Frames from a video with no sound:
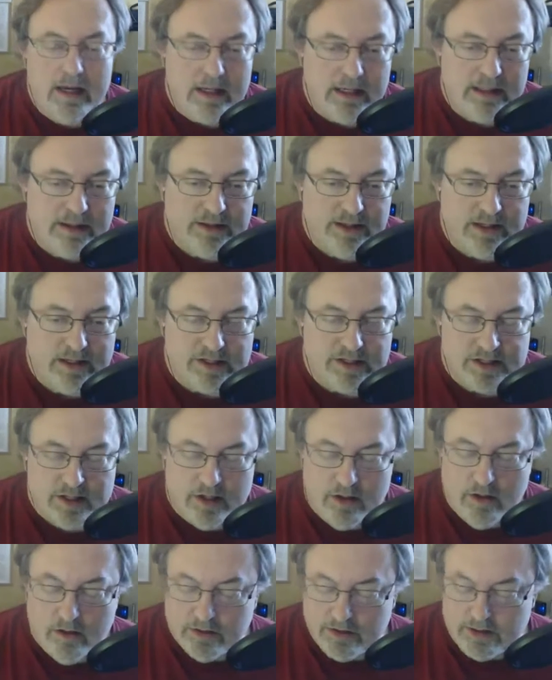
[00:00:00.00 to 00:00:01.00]
think
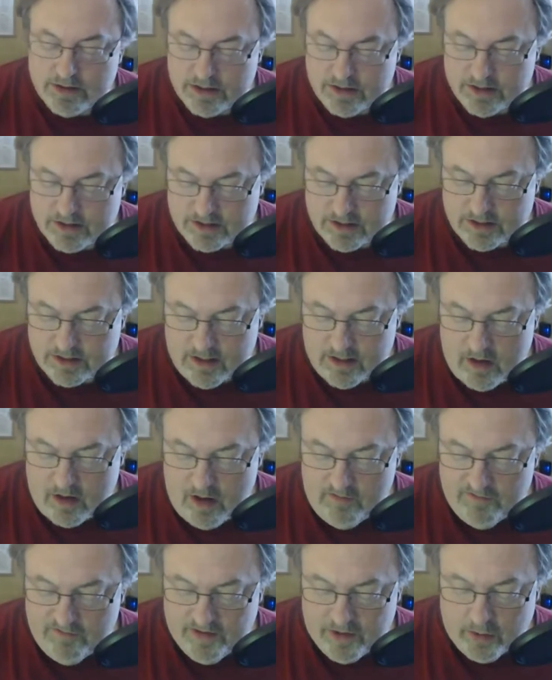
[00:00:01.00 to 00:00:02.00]
so. This is all
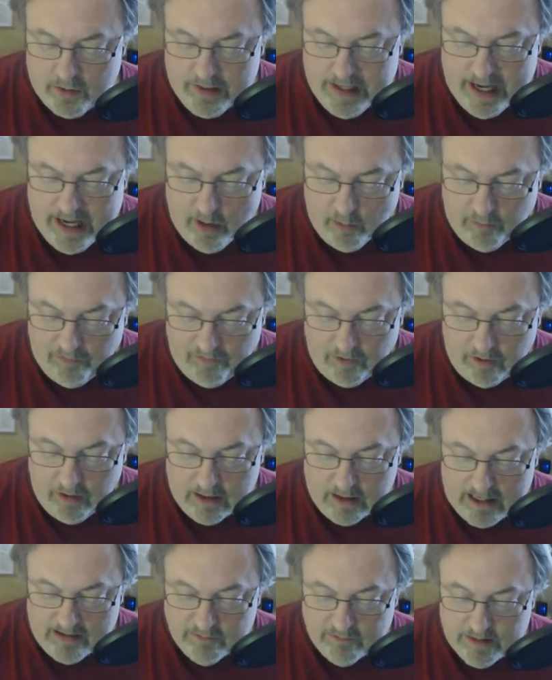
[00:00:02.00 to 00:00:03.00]
very helpful.
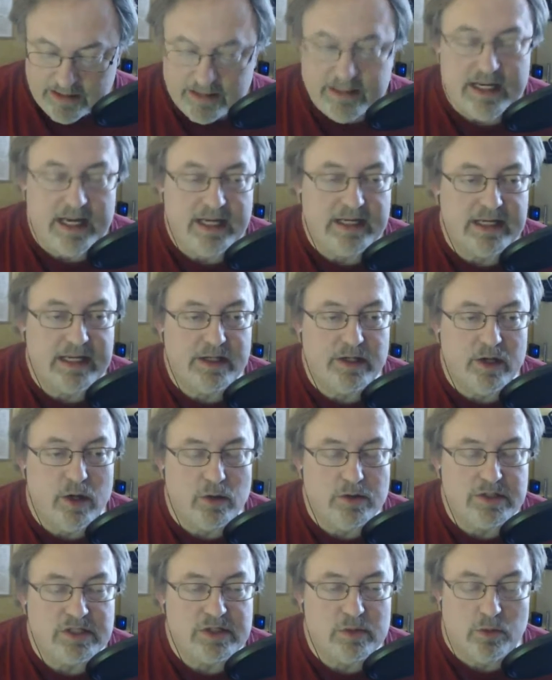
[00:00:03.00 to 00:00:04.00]
I've been taking
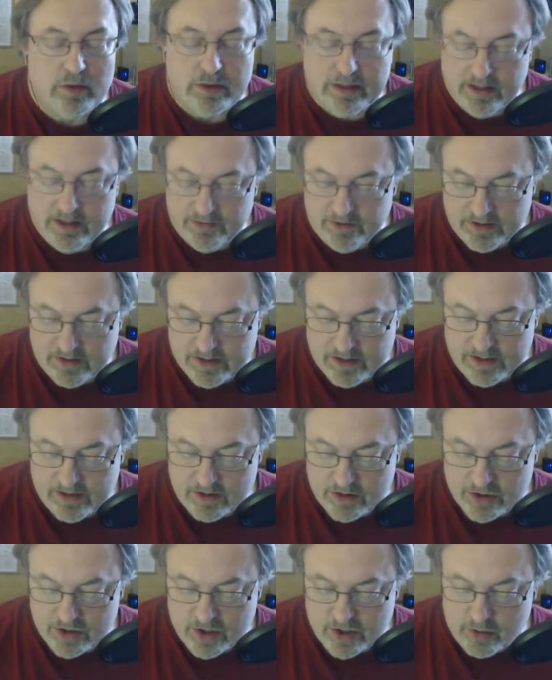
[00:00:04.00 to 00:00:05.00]
notes, and we'll get this in the
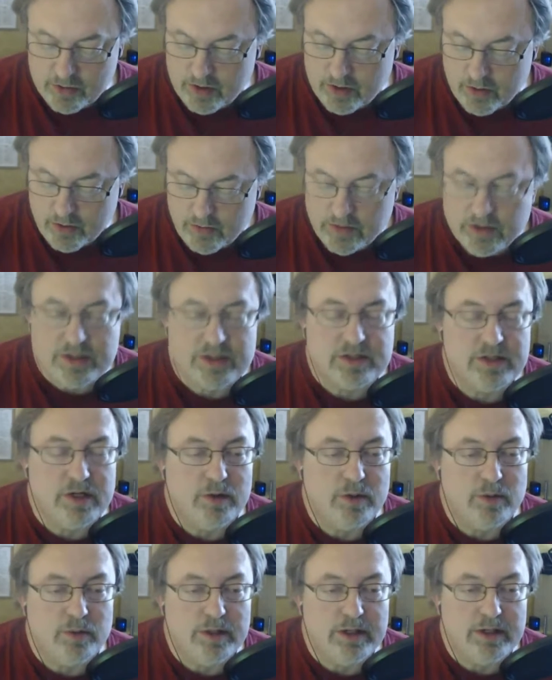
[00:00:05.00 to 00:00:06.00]
show notes.
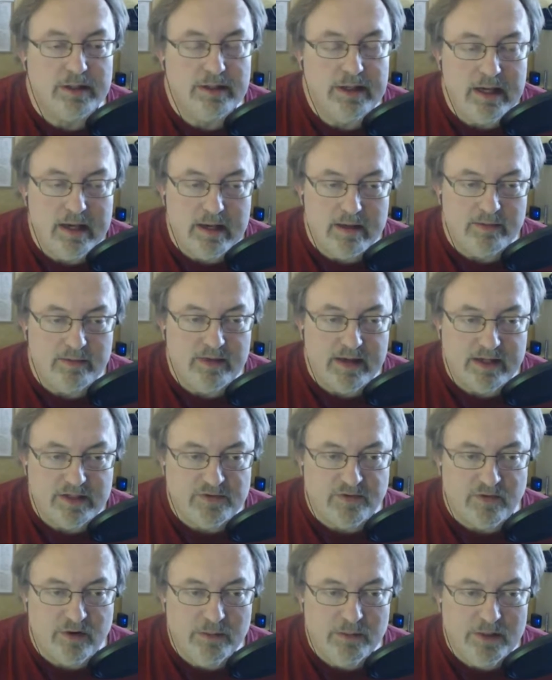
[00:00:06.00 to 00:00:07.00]
So, yeah, thanks
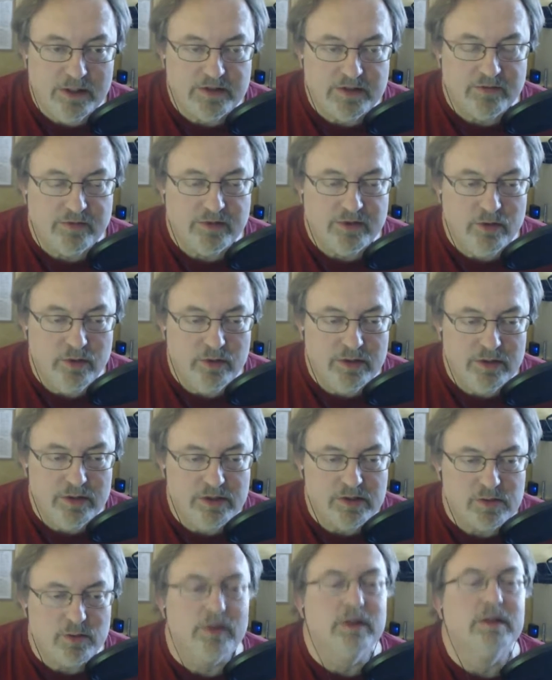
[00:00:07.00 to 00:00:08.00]
very much for doing
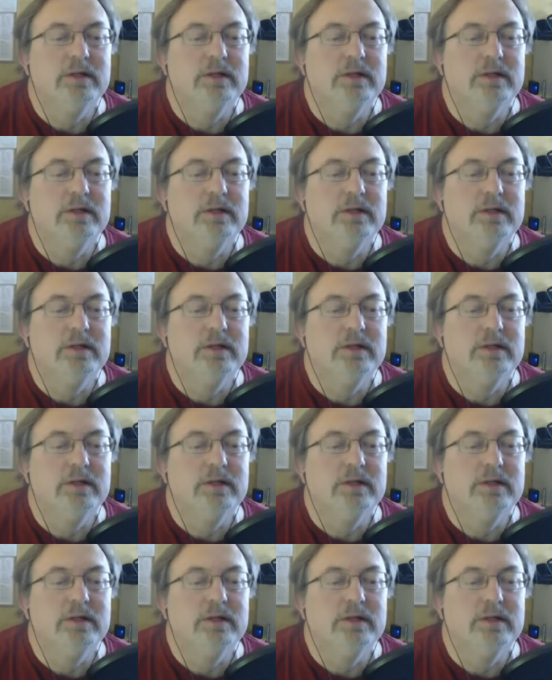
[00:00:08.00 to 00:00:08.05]
this one.